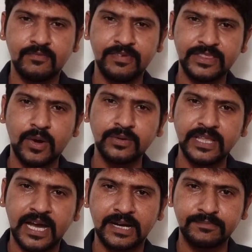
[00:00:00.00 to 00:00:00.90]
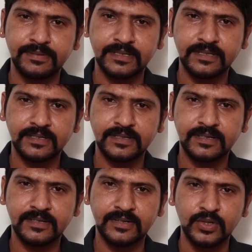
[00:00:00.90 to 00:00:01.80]
Without the hub,
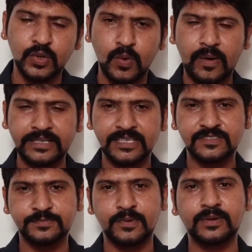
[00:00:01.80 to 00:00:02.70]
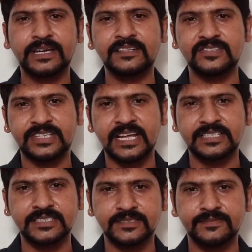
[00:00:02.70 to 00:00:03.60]
no other spoke can
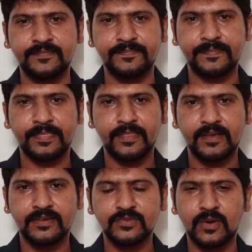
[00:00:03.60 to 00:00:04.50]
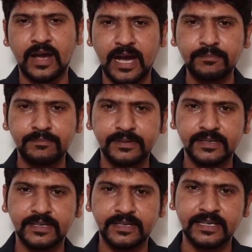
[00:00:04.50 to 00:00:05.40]
stand. So hub
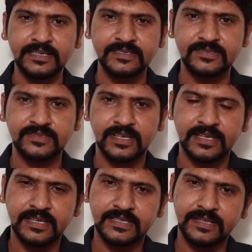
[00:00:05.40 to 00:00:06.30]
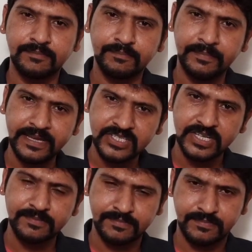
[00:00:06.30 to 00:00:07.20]
is the
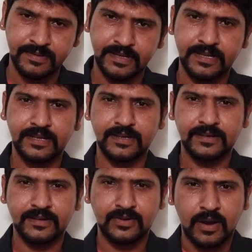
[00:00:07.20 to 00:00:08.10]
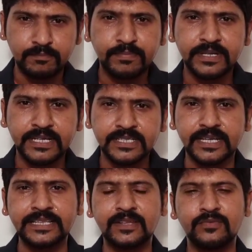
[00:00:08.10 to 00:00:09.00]
major component
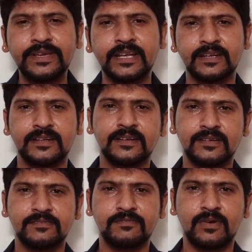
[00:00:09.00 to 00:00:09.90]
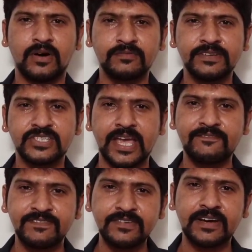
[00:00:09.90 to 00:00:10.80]
in the wheel on which
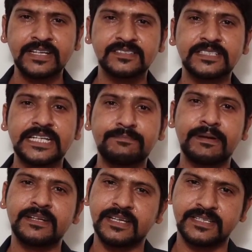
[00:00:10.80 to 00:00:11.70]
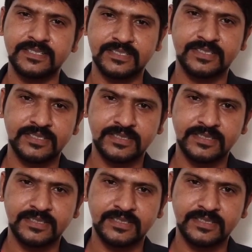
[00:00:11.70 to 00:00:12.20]
everyone is dependent.